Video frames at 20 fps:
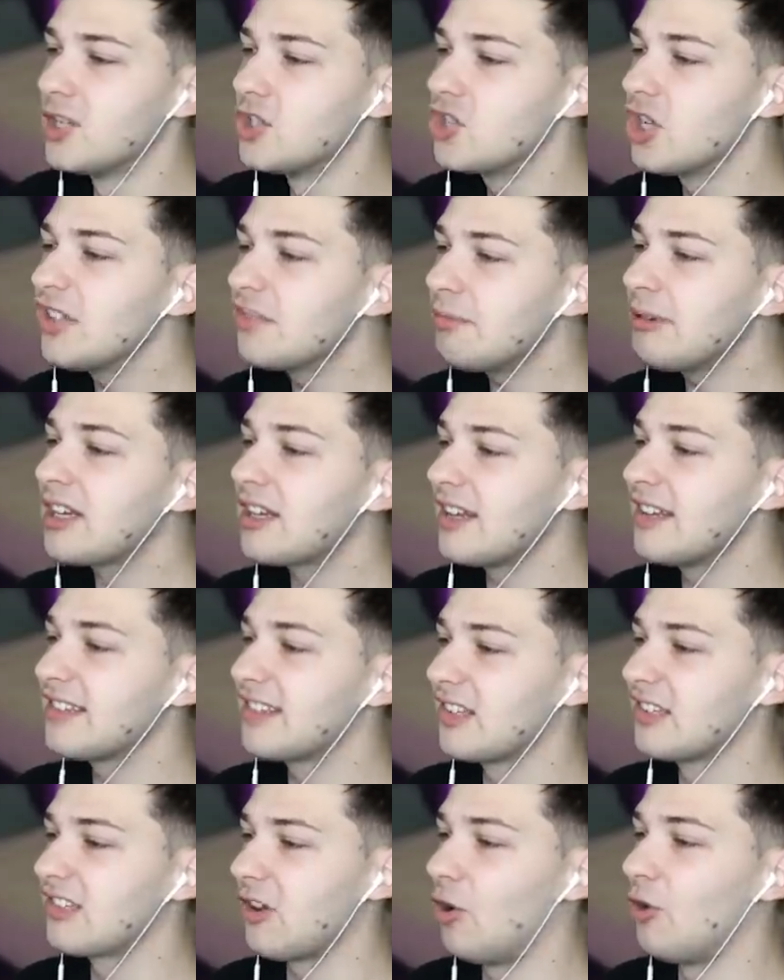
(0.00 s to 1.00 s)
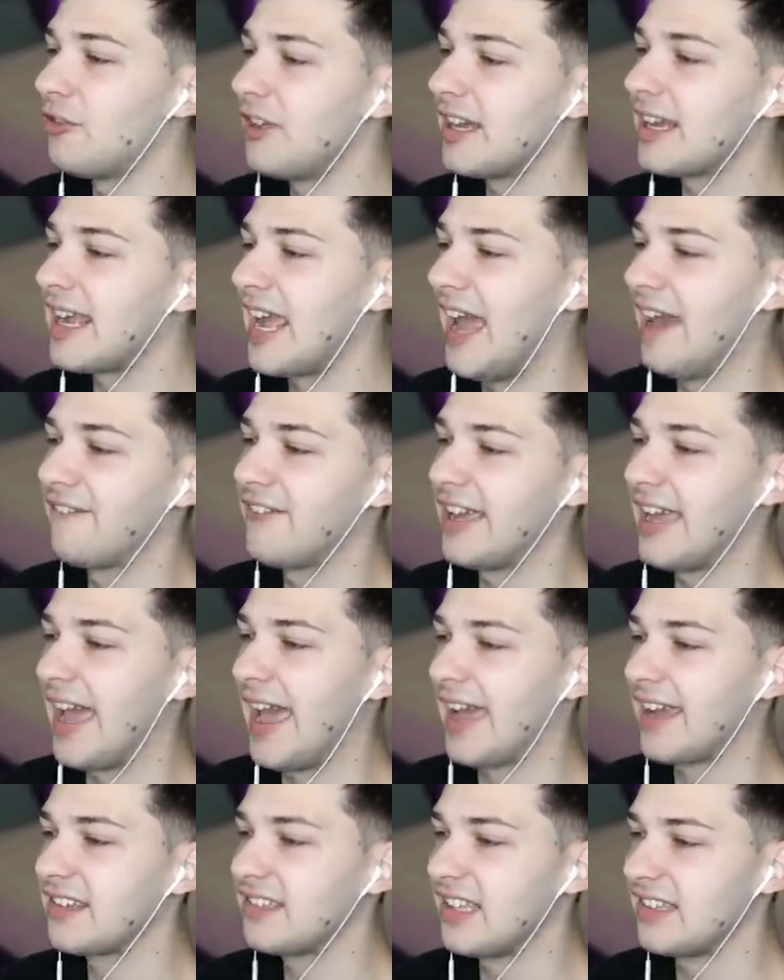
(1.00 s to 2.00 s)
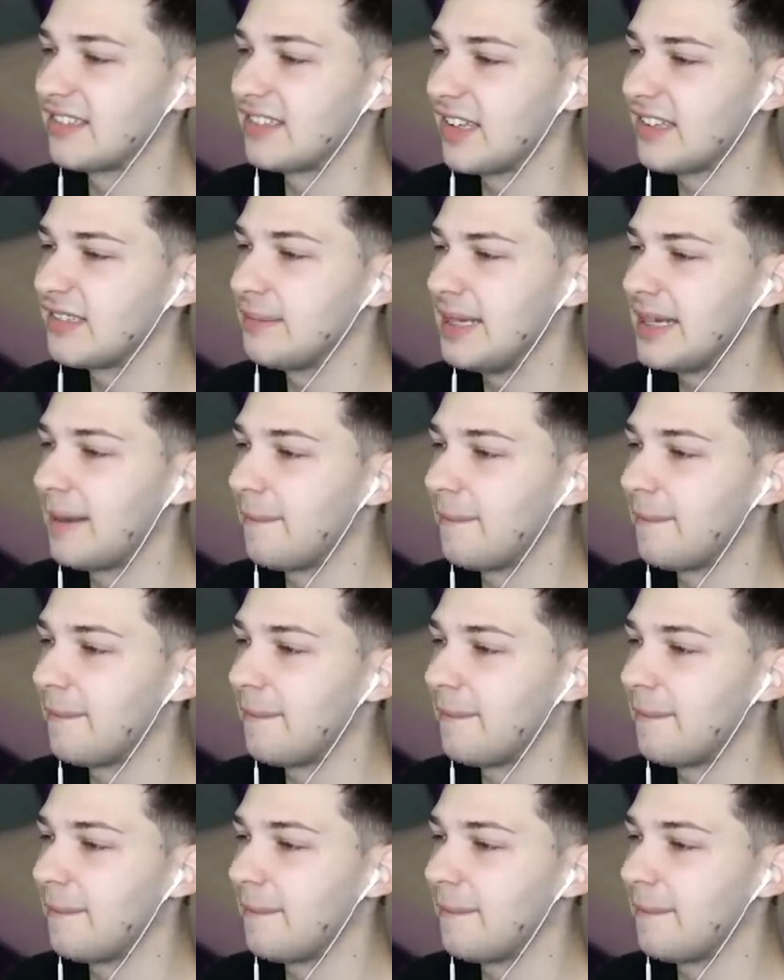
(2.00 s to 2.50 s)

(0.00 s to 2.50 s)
Just because there's only a cafe access doesn't mean